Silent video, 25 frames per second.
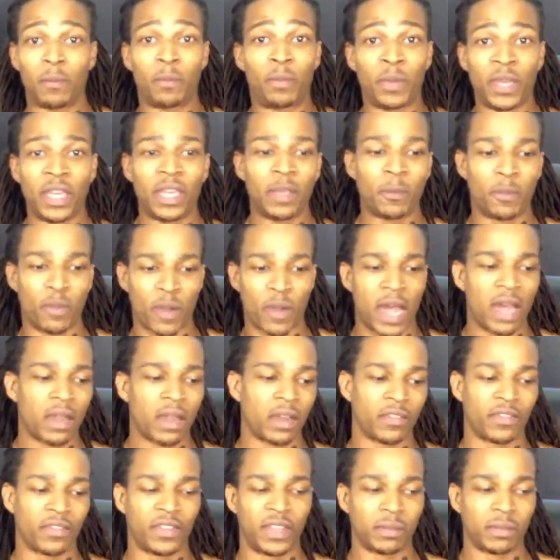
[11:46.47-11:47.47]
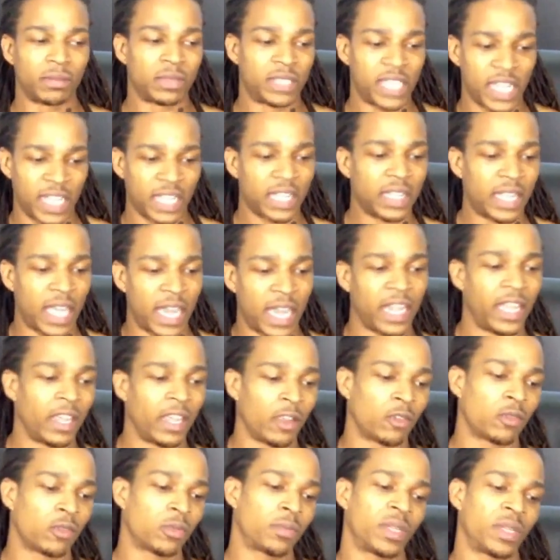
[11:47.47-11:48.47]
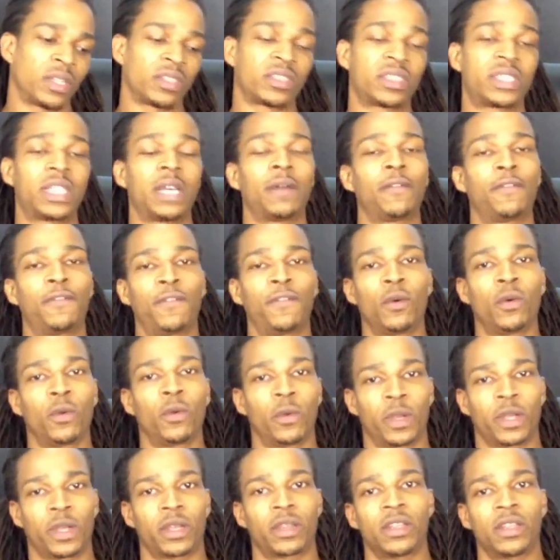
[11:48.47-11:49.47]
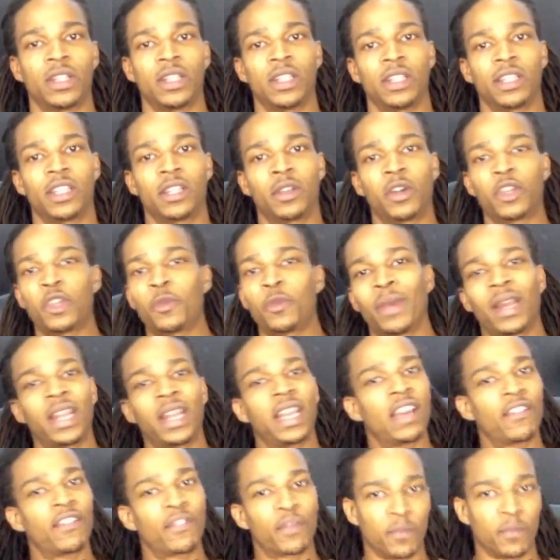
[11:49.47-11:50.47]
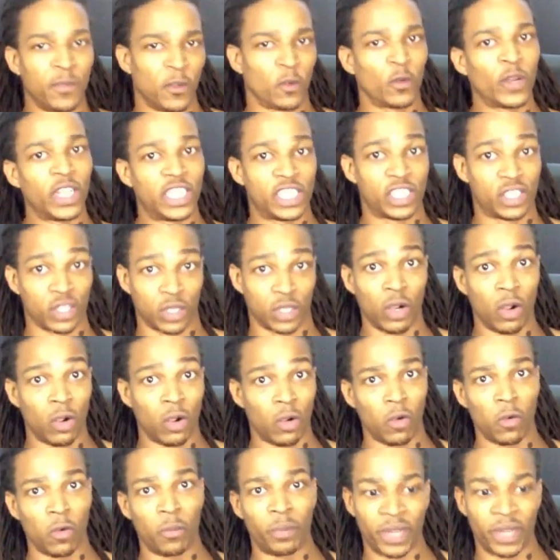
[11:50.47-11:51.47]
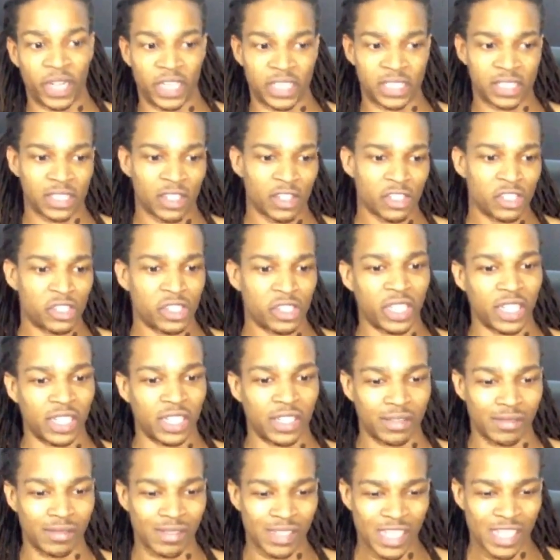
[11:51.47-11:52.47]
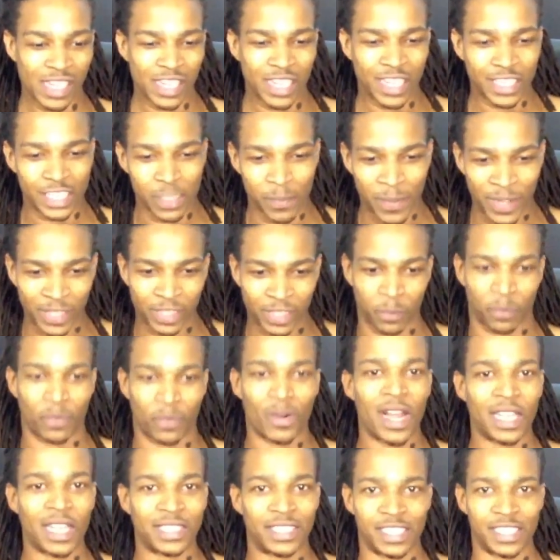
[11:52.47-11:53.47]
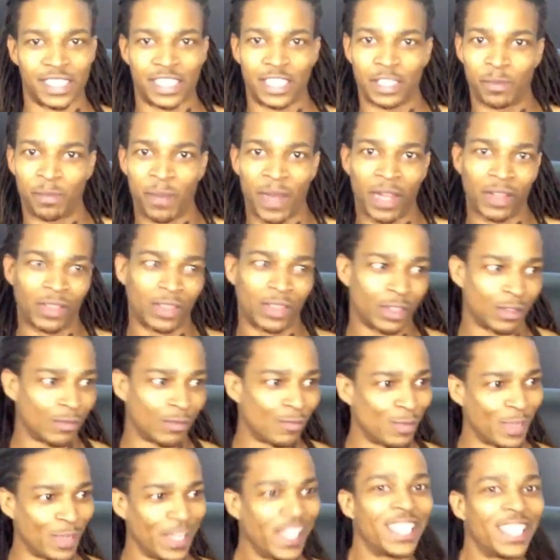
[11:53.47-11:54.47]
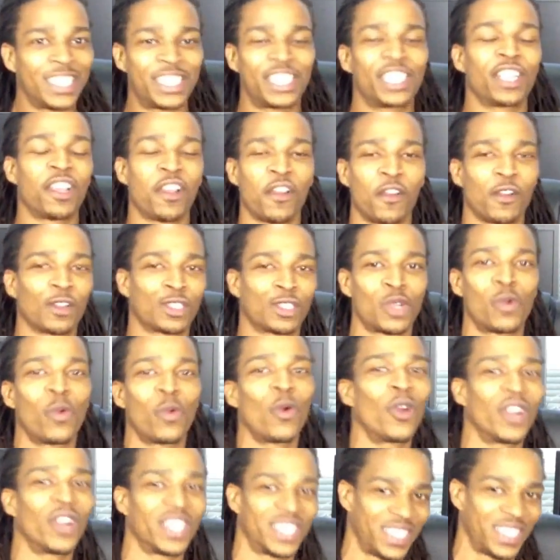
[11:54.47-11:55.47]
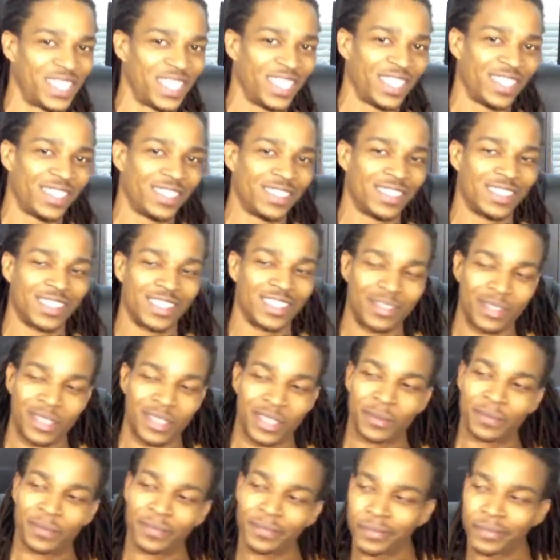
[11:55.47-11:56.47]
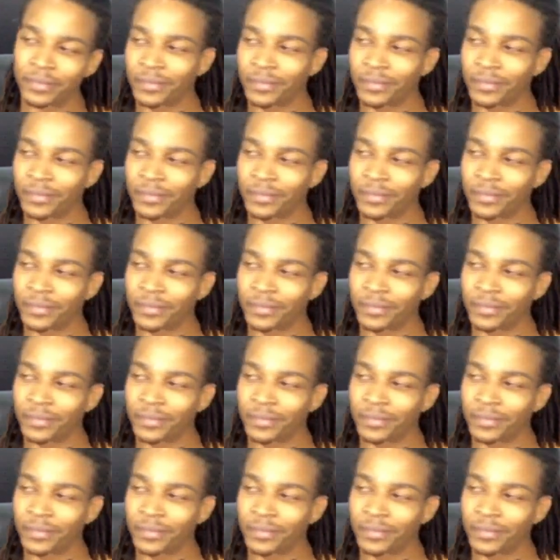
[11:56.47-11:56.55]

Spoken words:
be proud of taking that incremental step forward. You know, you might never reach the goal, but as long as you get, it's about the process, it's about inching towards it, you know what I mean?